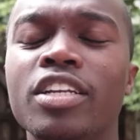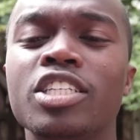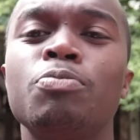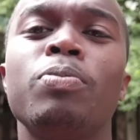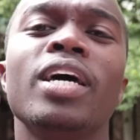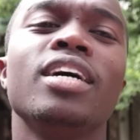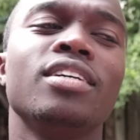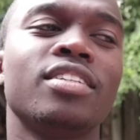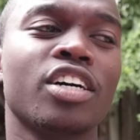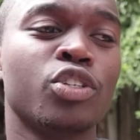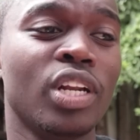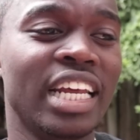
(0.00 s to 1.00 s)
the display is
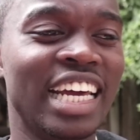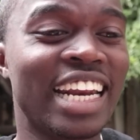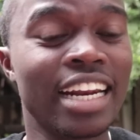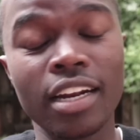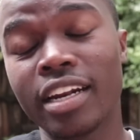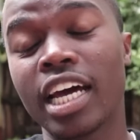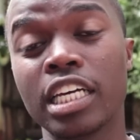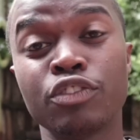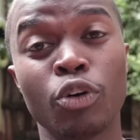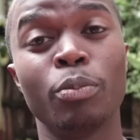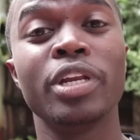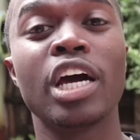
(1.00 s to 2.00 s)
actually really nice
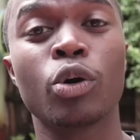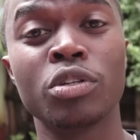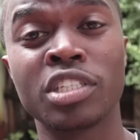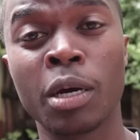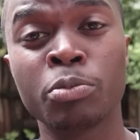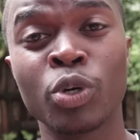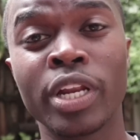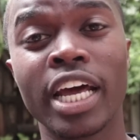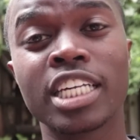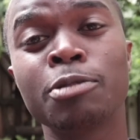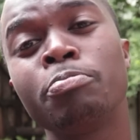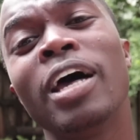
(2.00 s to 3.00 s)
for media consumption,
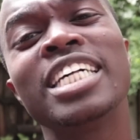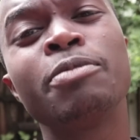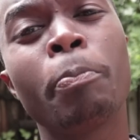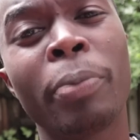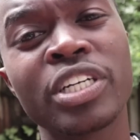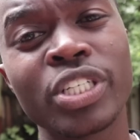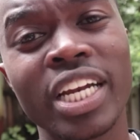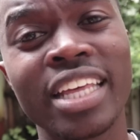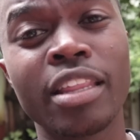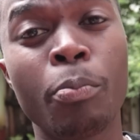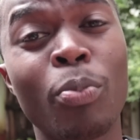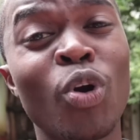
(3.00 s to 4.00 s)
especially
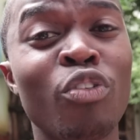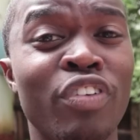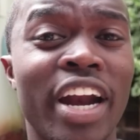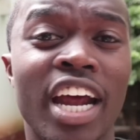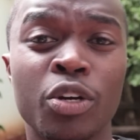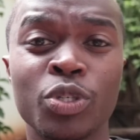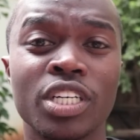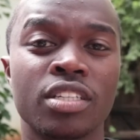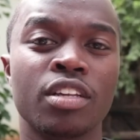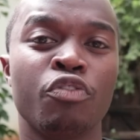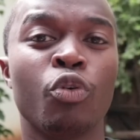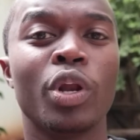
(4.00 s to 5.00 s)
the Pro variant, which has
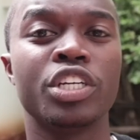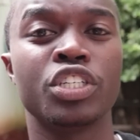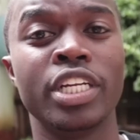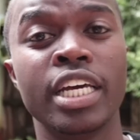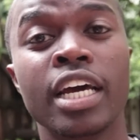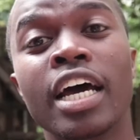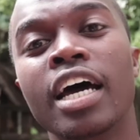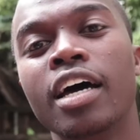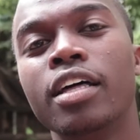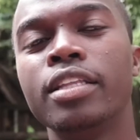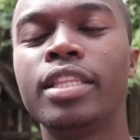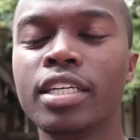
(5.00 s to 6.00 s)
the full HD.
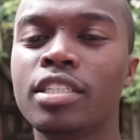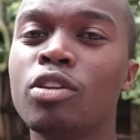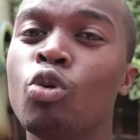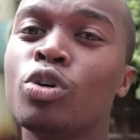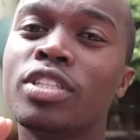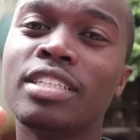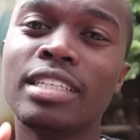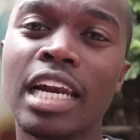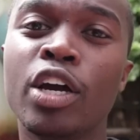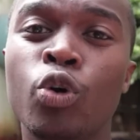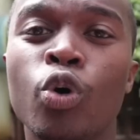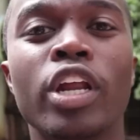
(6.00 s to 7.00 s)
This looks
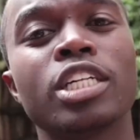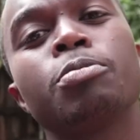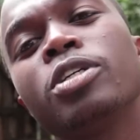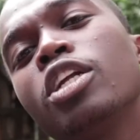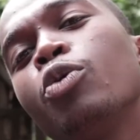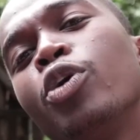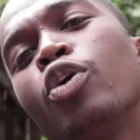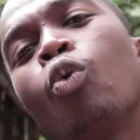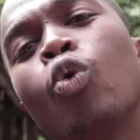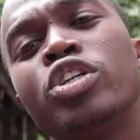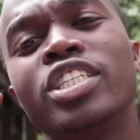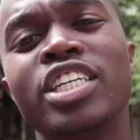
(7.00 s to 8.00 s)
really good, especially when you're
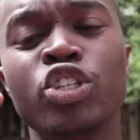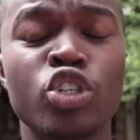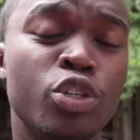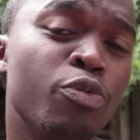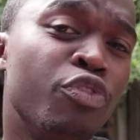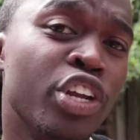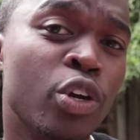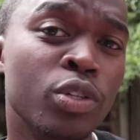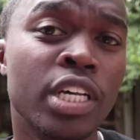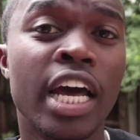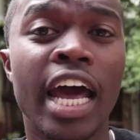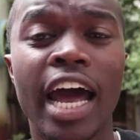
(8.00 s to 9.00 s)
watching YouTube videos
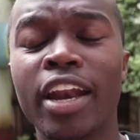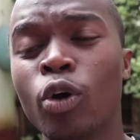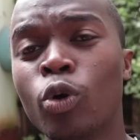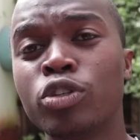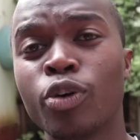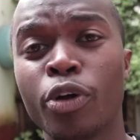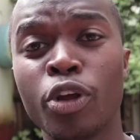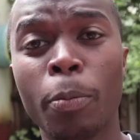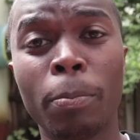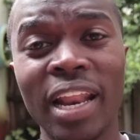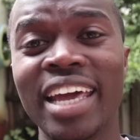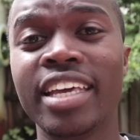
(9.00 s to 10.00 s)
and also when you're
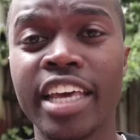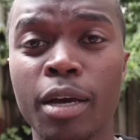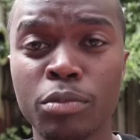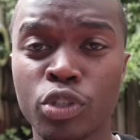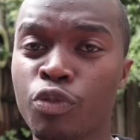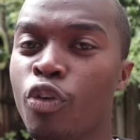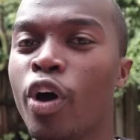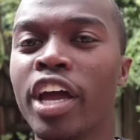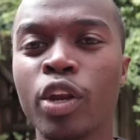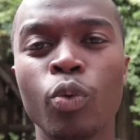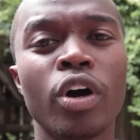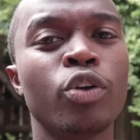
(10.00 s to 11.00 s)
playing games. So for
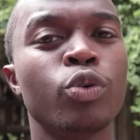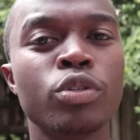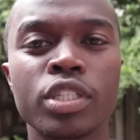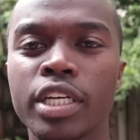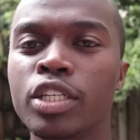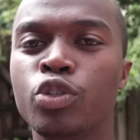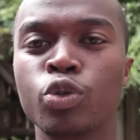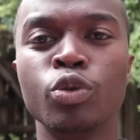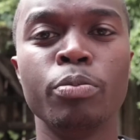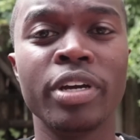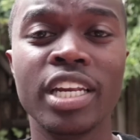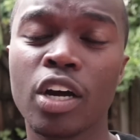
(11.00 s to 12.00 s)
anyone who's into
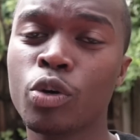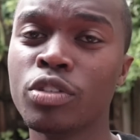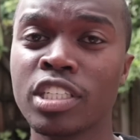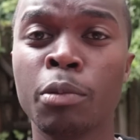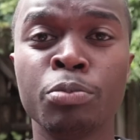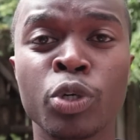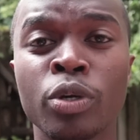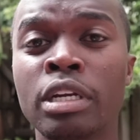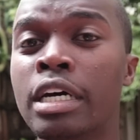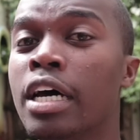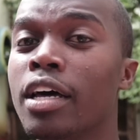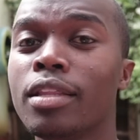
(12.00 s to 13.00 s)
media consumption,
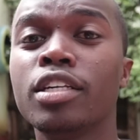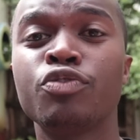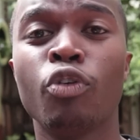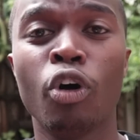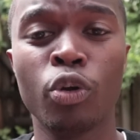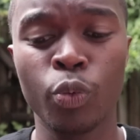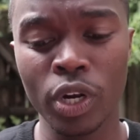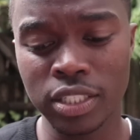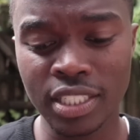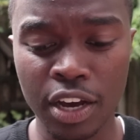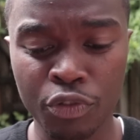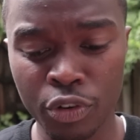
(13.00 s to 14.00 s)
this phone will
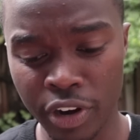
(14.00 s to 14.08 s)
serve you